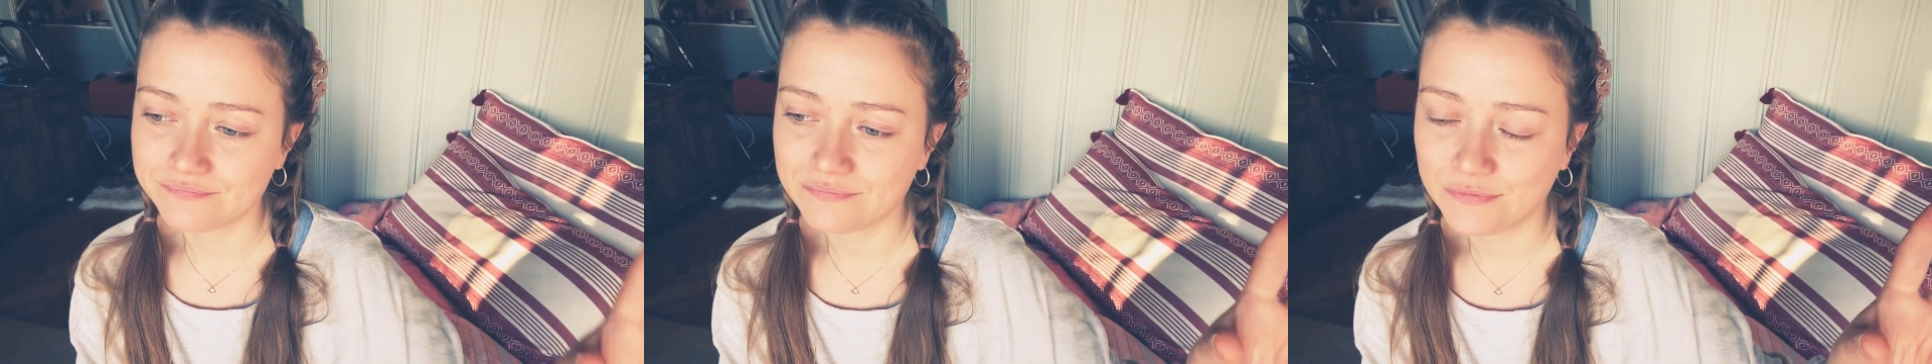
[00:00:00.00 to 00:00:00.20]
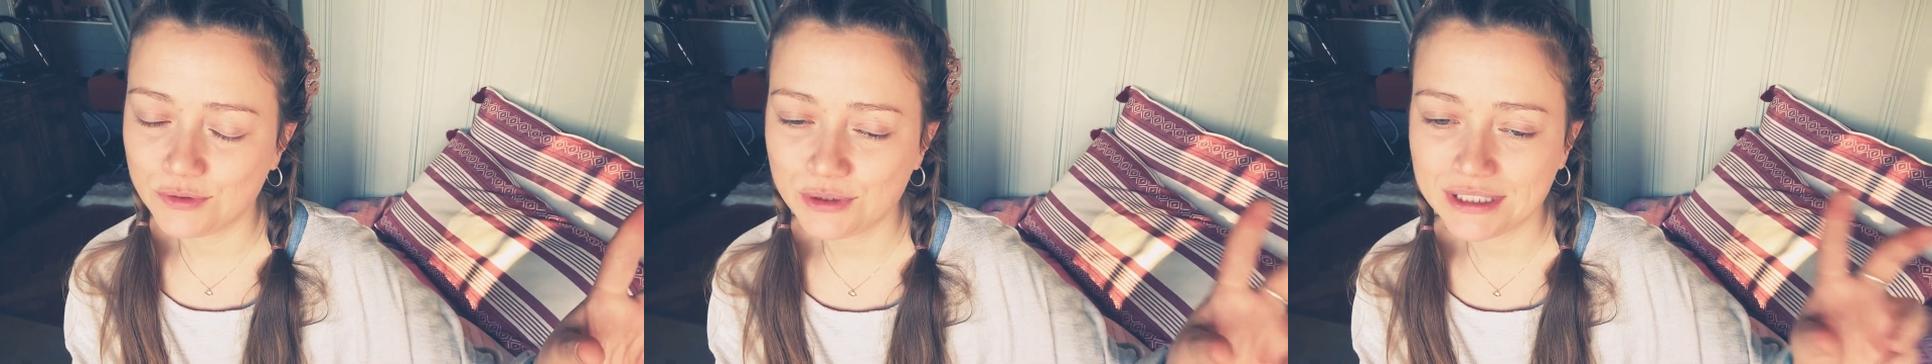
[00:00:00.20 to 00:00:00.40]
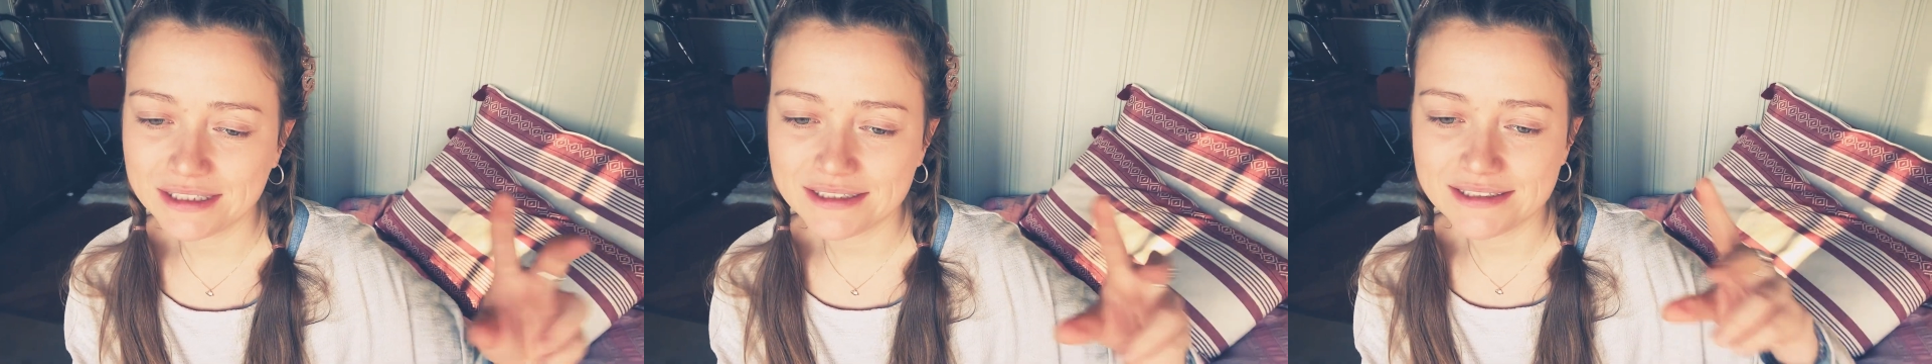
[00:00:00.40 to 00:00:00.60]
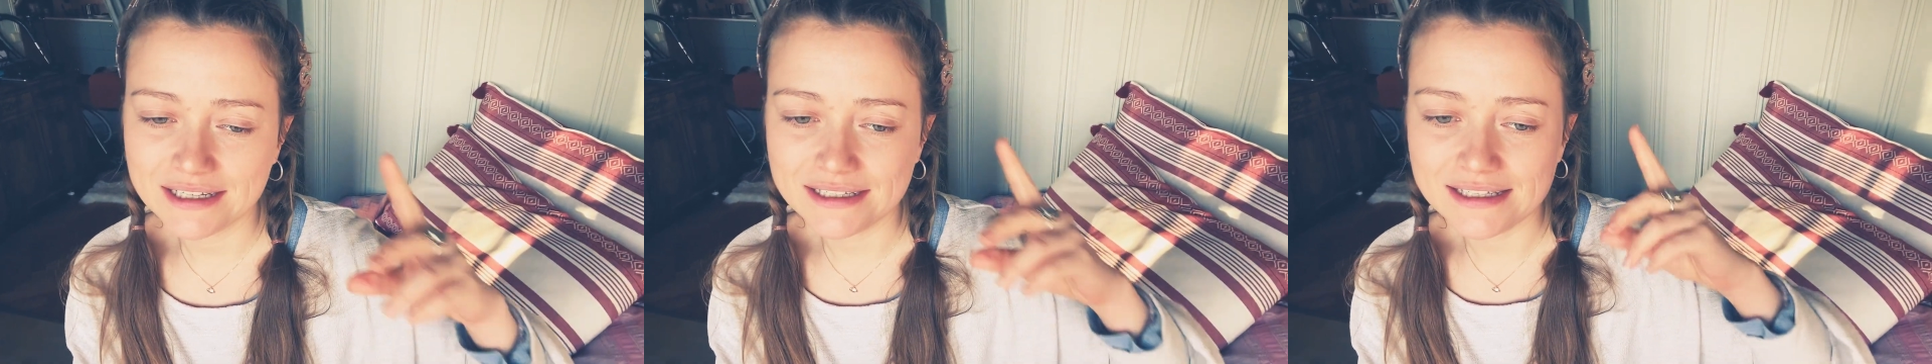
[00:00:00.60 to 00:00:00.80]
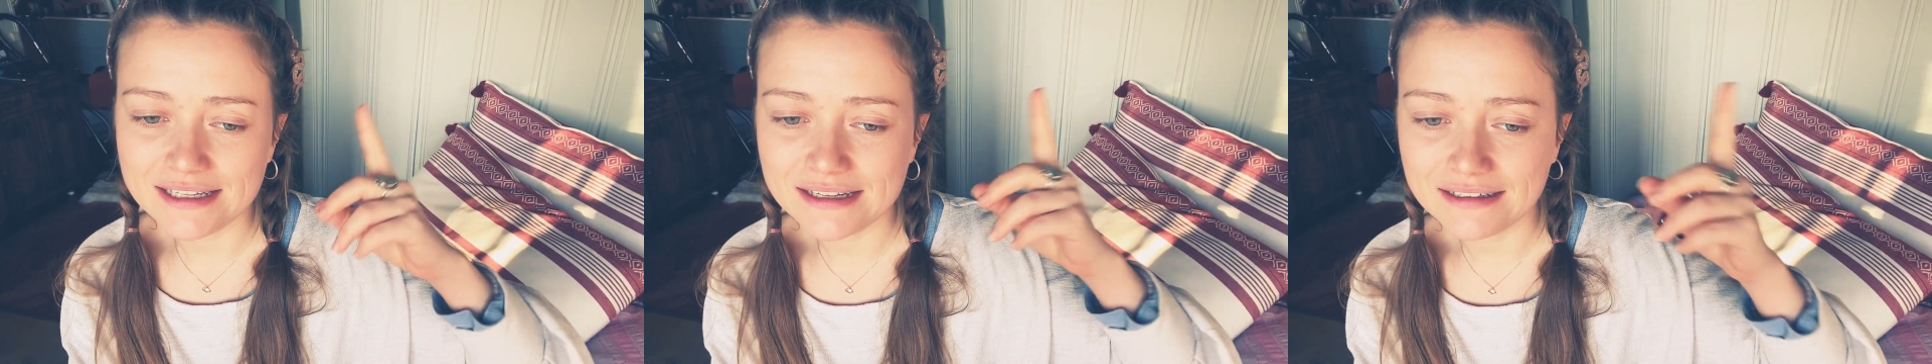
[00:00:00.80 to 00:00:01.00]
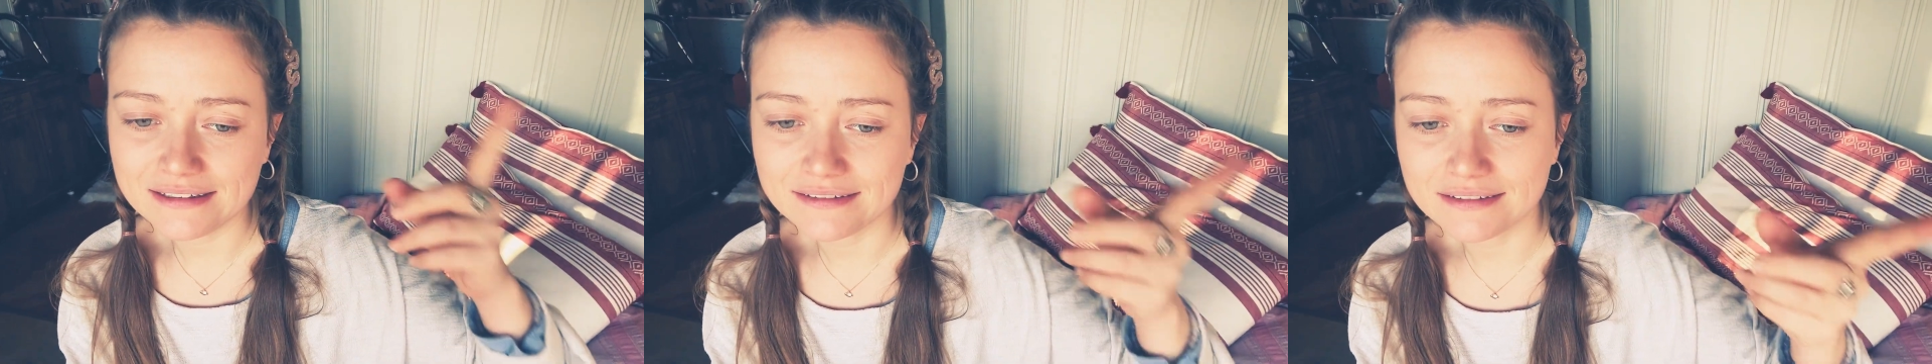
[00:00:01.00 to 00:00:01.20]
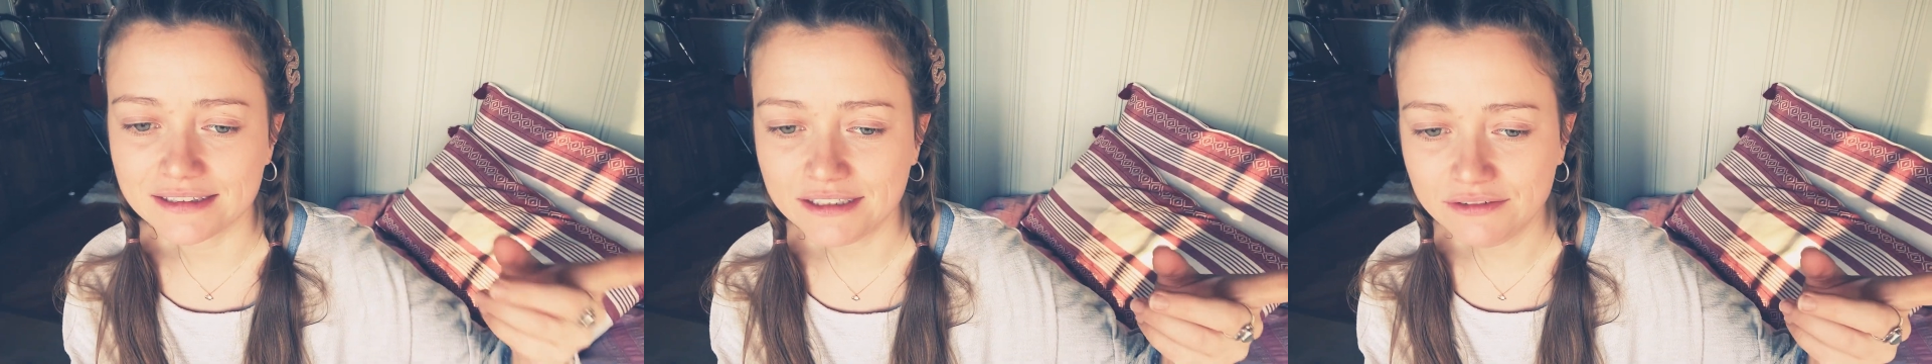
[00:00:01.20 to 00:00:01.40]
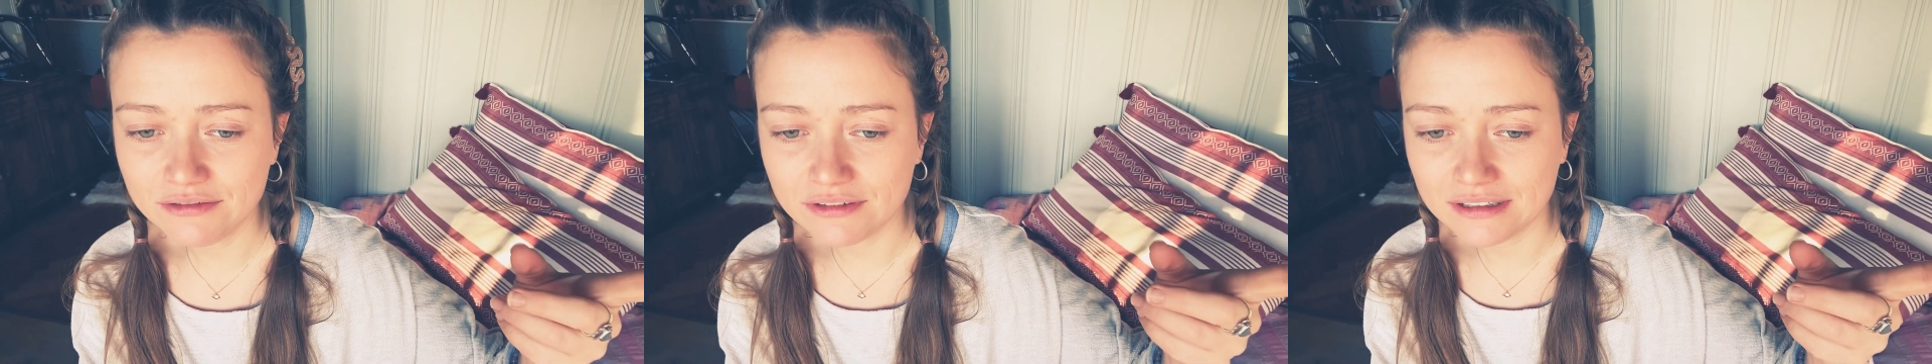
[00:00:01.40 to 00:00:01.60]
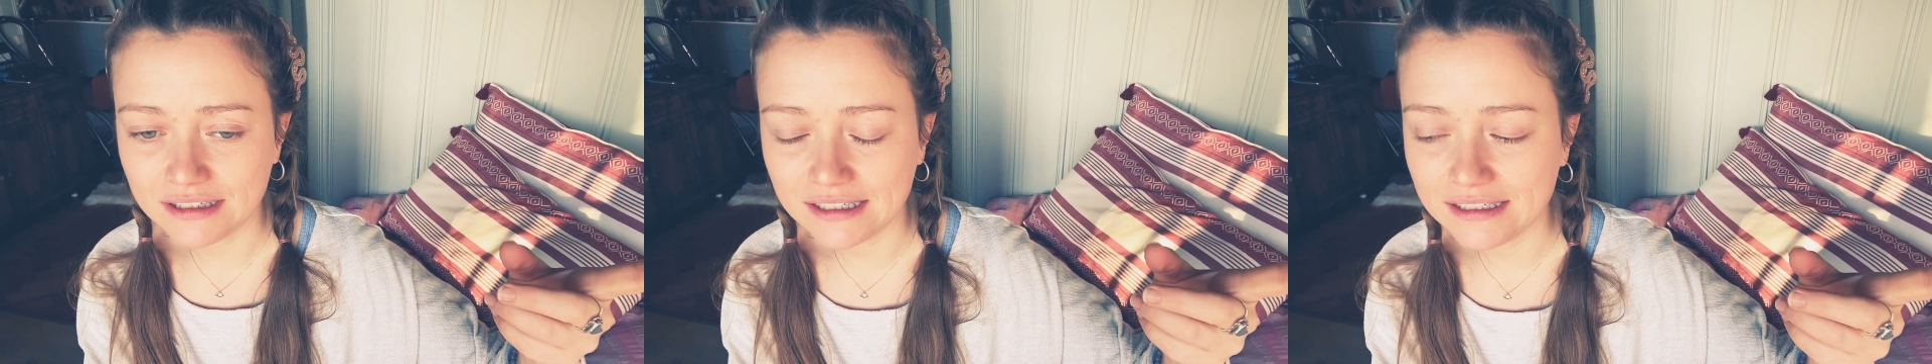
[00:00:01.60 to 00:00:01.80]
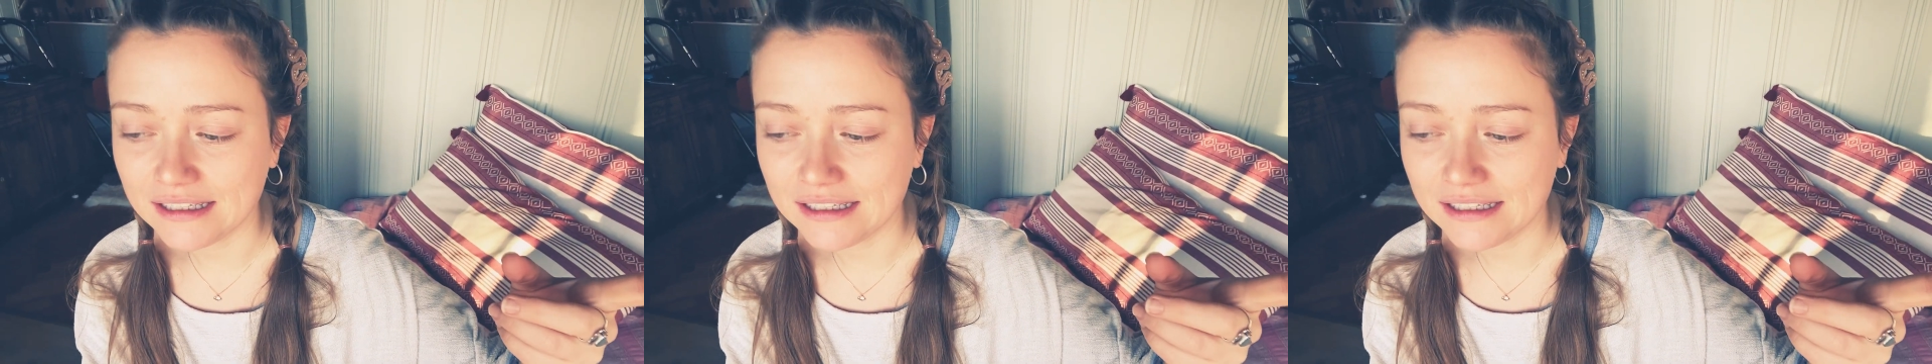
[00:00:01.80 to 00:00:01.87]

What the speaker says: look at this idea a little differently,